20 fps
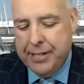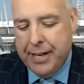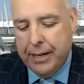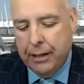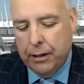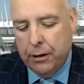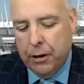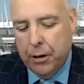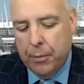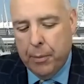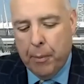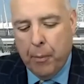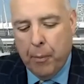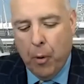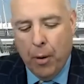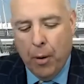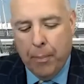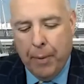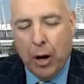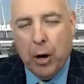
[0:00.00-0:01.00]
to learn a little bit more
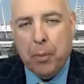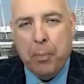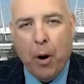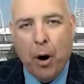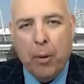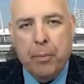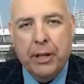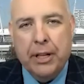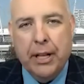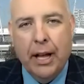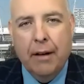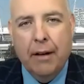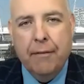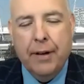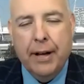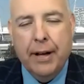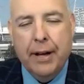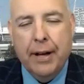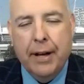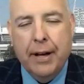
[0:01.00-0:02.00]
about
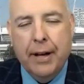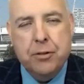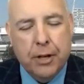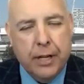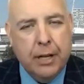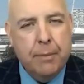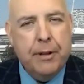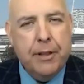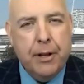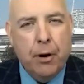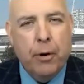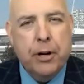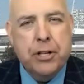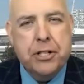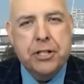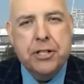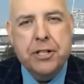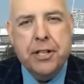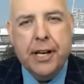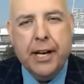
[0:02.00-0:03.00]
ApartmentLove. Sort of give me the origins
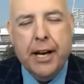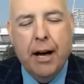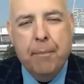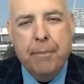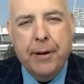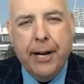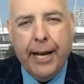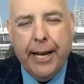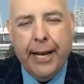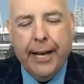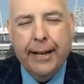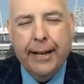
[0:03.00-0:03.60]
of the company.